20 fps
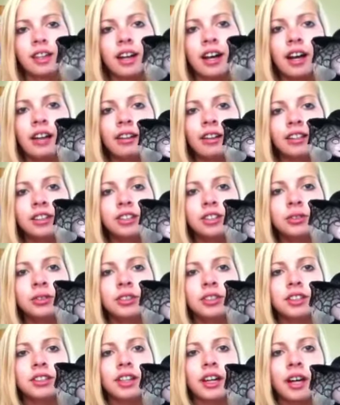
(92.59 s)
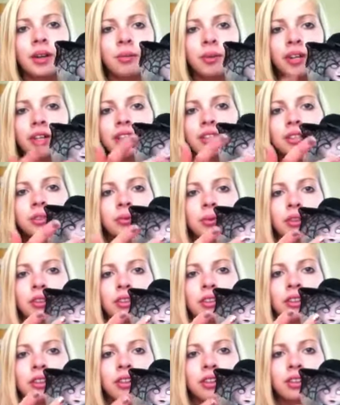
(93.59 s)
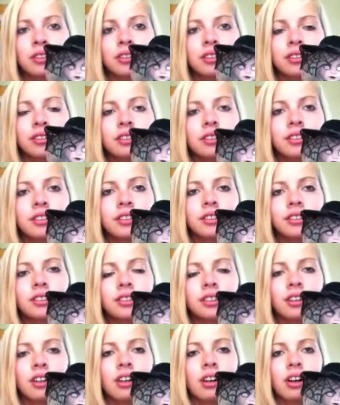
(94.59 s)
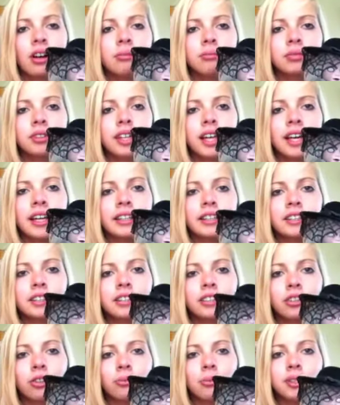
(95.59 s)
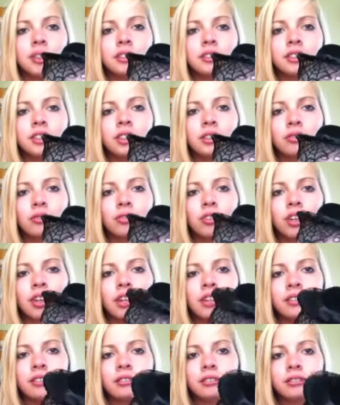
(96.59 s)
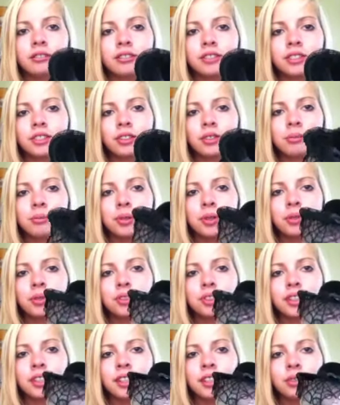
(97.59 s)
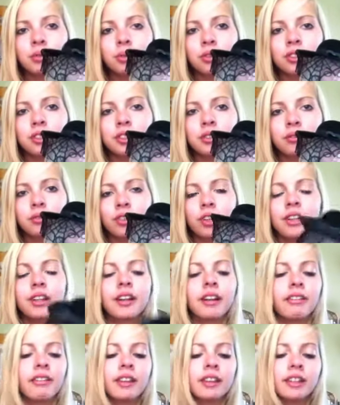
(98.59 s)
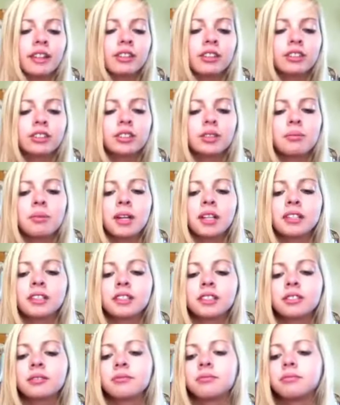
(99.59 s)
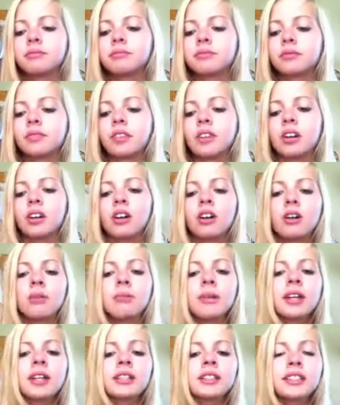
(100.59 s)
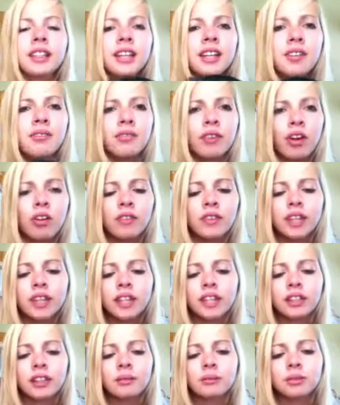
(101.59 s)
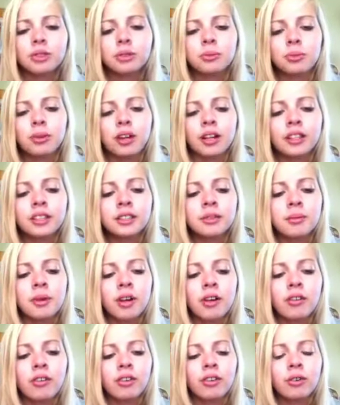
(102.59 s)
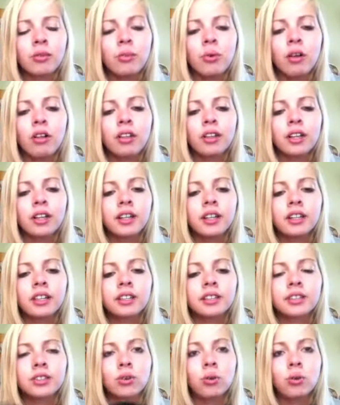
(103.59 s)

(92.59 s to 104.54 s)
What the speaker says: I like to do it sideways with the lace a little bit to the front, so the bow is like towards the front. I think that looks the best. And it's kind of velvety. I'm surprised about how good quality it is.